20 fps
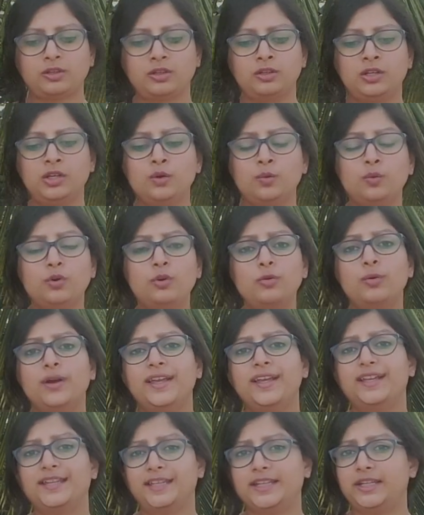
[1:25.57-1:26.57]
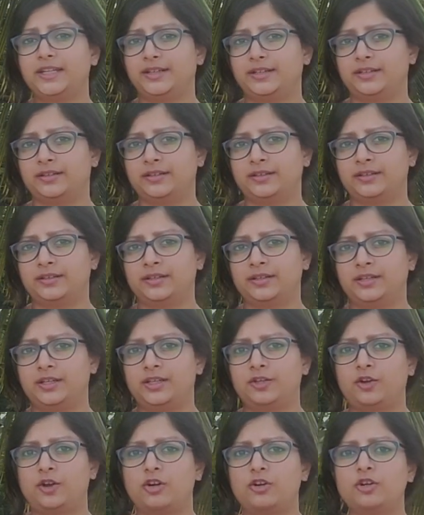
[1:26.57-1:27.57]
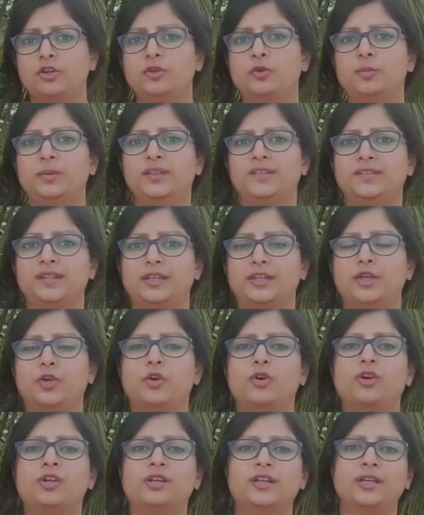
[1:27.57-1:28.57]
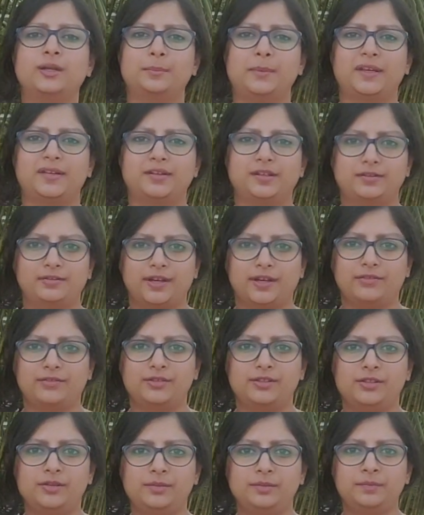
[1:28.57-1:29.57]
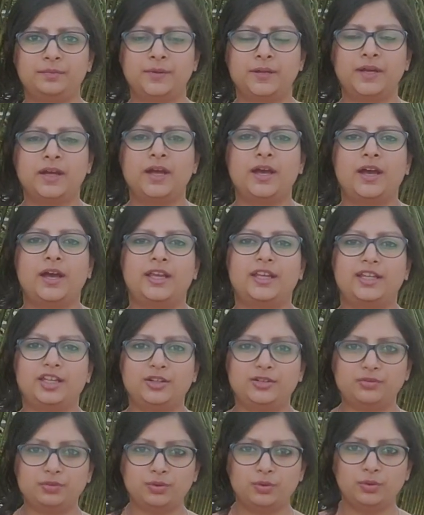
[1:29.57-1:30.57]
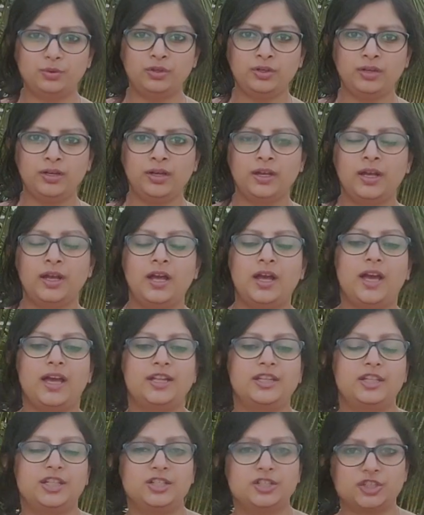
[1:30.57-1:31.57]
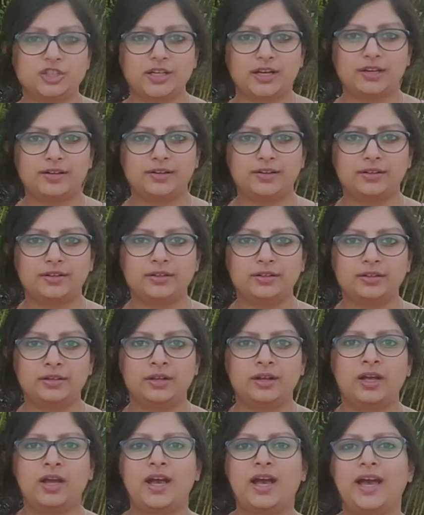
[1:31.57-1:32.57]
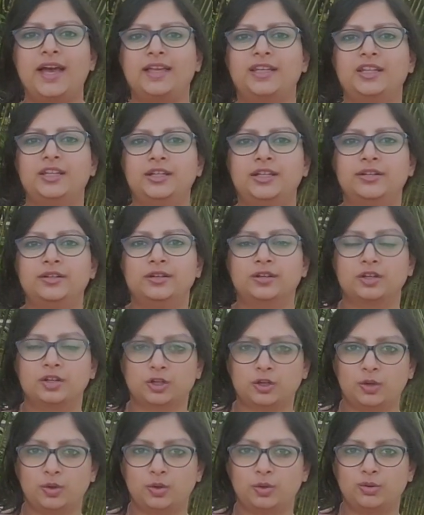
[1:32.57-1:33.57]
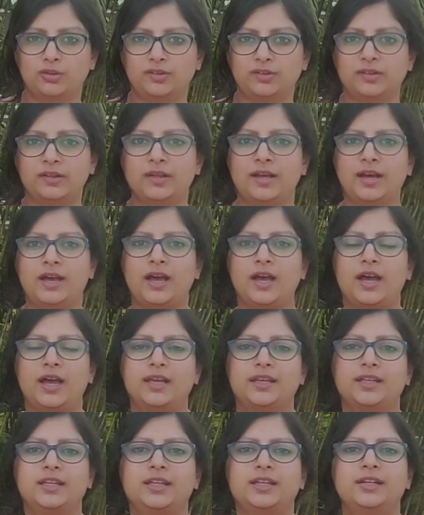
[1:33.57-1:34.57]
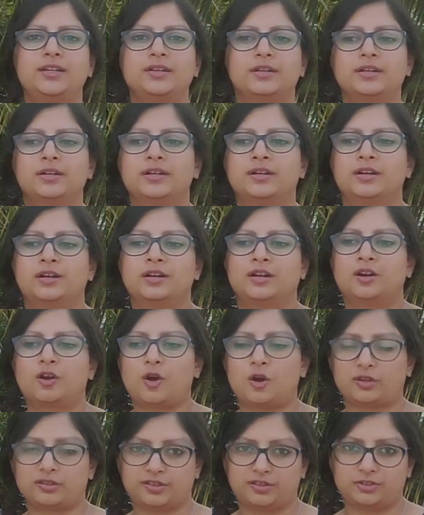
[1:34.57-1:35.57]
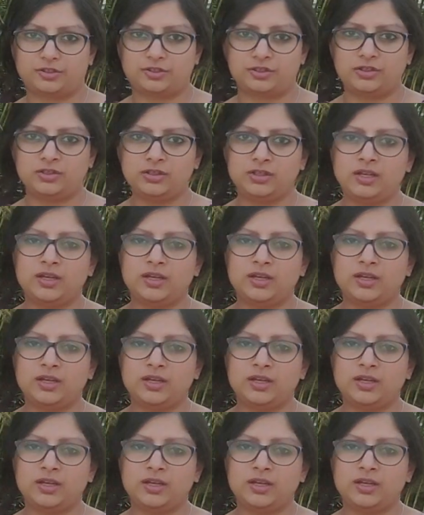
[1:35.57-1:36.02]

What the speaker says: Now what do I need in order to be secure in my survival? I need food, I need shelter, I need clothes, I need oxygen.